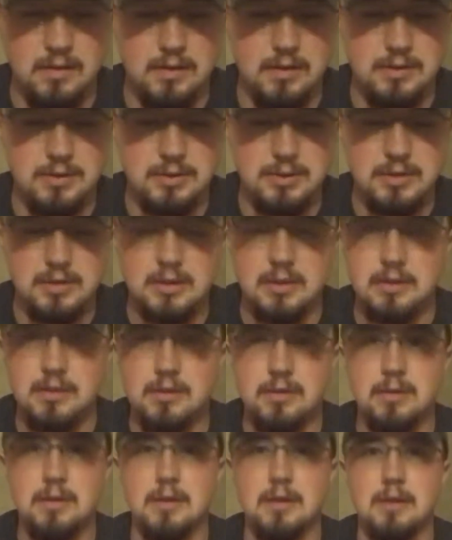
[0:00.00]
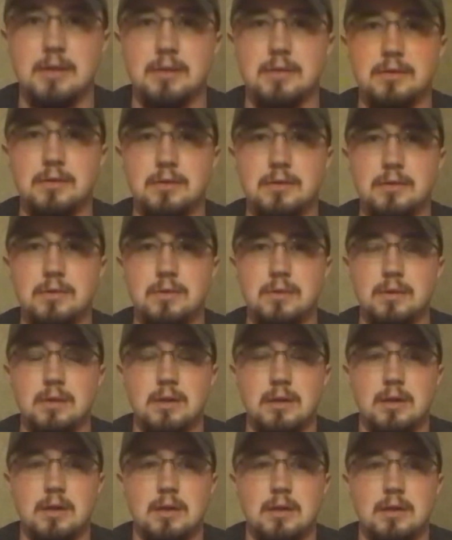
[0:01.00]
It's just a good thing to do.
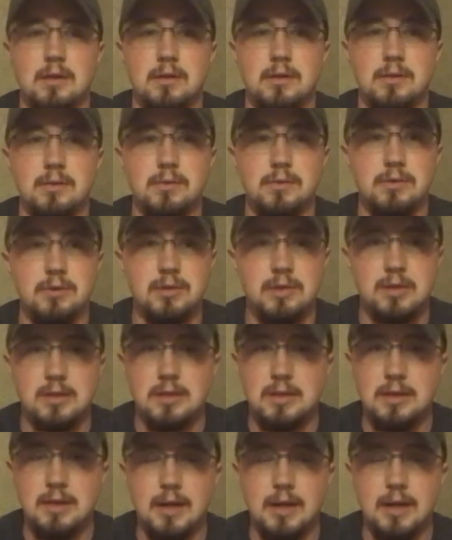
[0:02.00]
You just